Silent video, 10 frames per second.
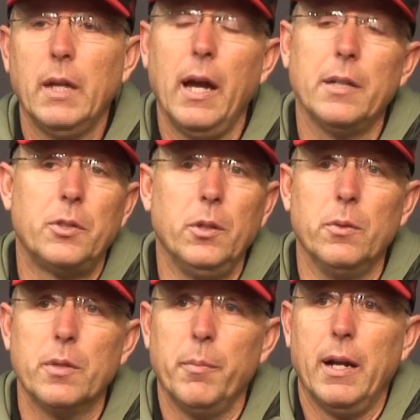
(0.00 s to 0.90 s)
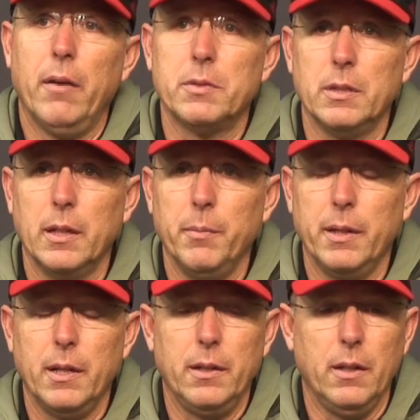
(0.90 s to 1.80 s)
Yeah, it's huge. I mean,
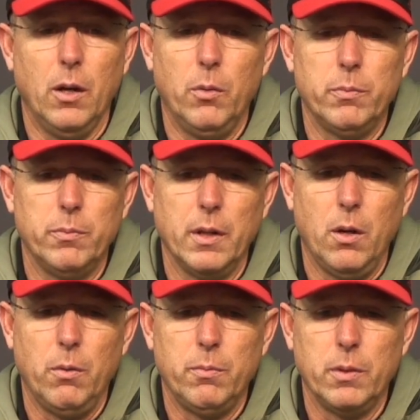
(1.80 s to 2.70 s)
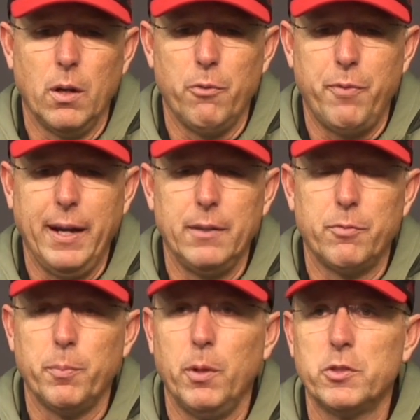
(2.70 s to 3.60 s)
we all fighting
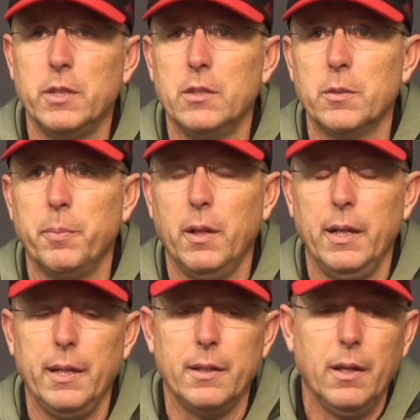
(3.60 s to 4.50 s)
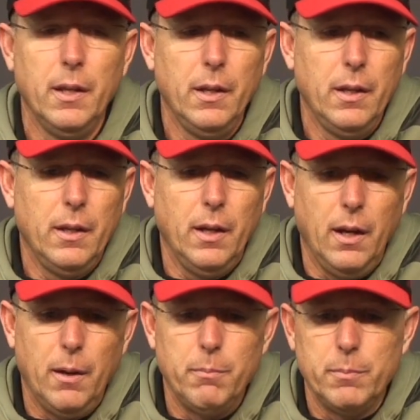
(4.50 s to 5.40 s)
for postseason play, and
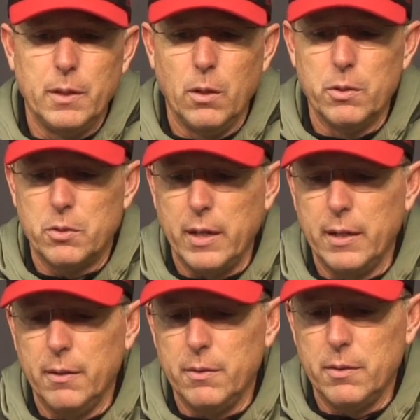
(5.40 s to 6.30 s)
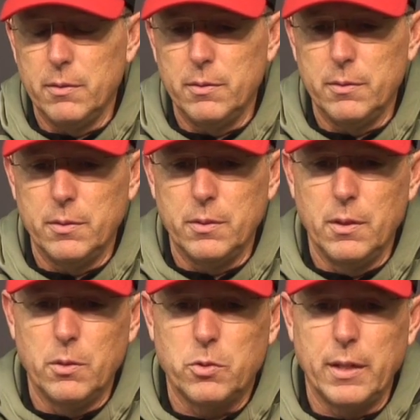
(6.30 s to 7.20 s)
you know, to try to
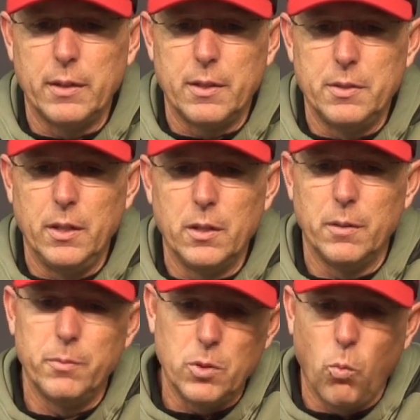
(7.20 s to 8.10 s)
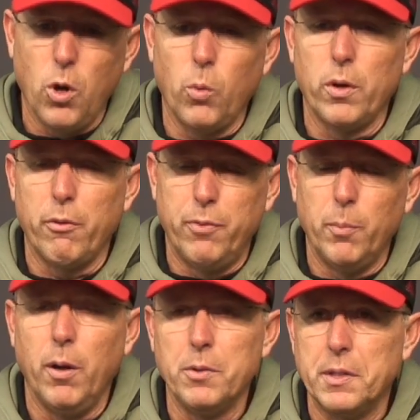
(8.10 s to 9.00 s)
continue to work with our
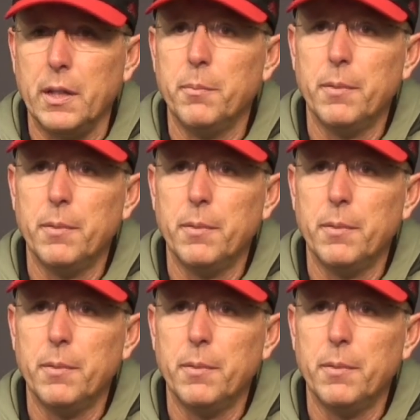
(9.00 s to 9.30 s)
football team.